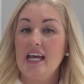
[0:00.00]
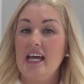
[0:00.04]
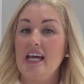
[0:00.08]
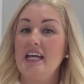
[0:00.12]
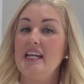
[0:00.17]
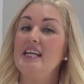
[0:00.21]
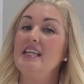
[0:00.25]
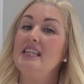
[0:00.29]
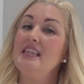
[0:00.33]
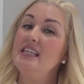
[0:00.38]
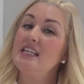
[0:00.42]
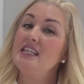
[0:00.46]

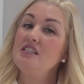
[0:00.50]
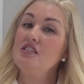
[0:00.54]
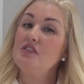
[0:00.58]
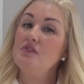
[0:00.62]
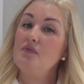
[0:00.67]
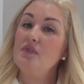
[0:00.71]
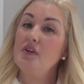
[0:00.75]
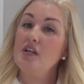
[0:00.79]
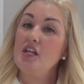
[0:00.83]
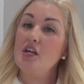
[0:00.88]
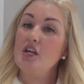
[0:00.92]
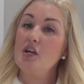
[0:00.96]
And in this
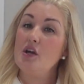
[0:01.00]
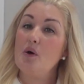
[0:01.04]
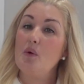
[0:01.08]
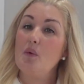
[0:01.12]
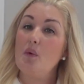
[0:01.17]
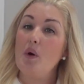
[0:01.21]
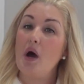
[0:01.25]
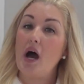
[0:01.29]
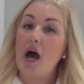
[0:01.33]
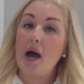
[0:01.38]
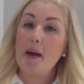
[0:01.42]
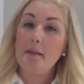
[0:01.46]

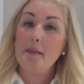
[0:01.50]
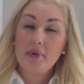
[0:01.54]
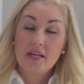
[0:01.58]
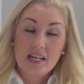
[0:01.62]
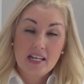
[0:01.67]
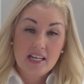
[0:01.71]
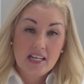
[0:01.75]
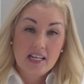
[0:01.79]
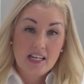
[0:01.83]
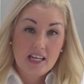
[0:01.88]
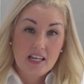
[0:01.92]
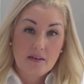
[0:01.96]
video, I'm
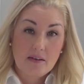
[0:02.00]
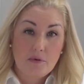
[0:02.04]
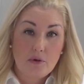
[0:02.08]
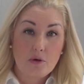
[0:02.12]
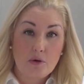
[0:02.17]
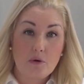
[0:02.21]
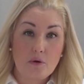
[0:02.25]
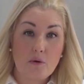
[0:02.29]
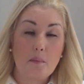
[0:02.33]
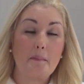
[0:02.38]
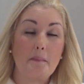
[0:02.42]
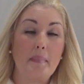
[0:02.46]
going to give you